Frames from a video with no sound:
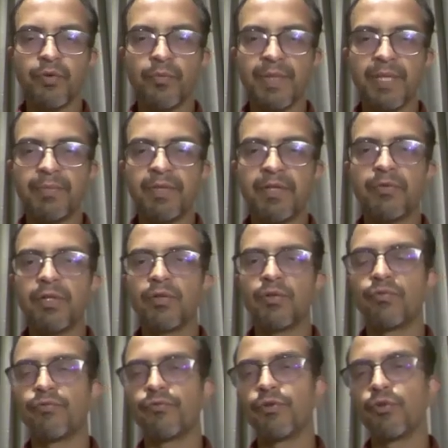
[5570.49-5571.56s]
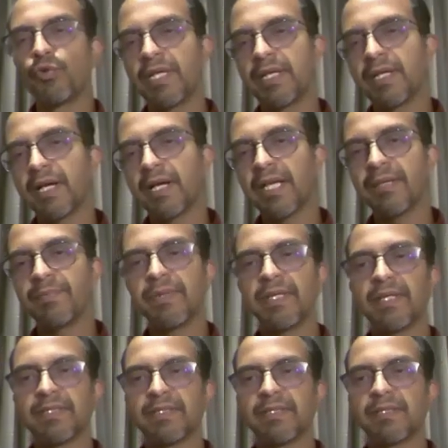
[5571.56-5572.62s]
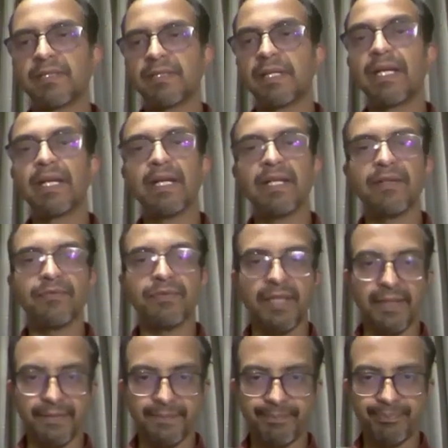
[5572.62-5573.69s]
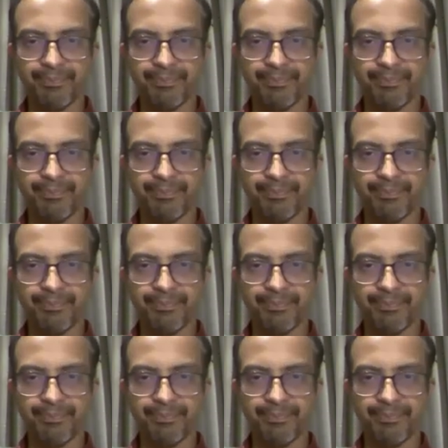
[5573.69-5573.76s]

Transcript: people were viewing IP as a negative thing,